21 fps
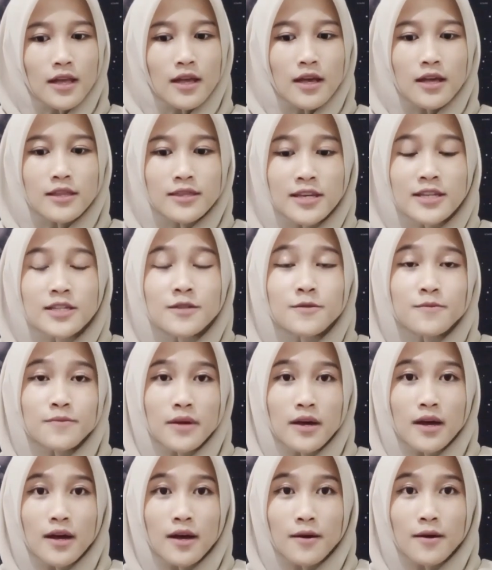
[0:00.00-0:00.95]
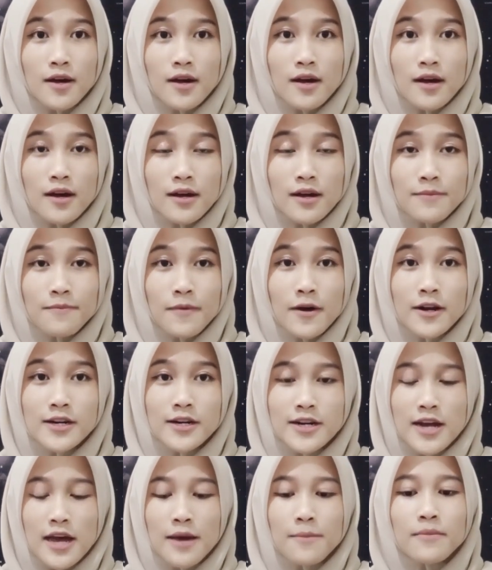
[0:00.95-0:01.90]
this
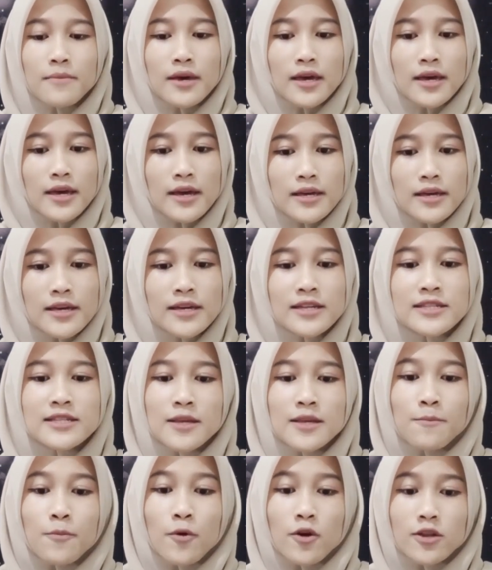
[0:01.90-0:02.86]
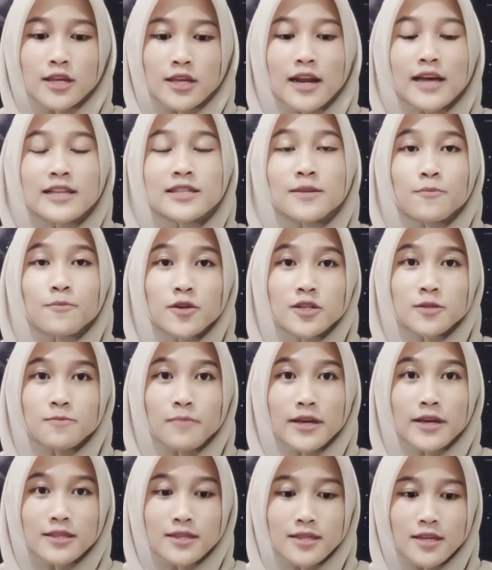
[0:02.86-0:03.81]
paradigm is important as a
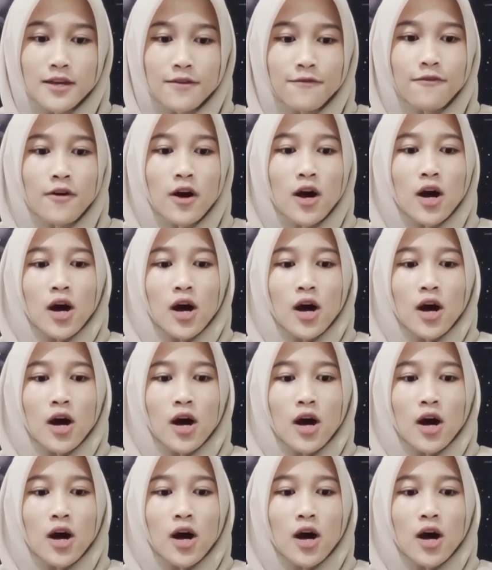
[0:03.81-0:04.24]
perspective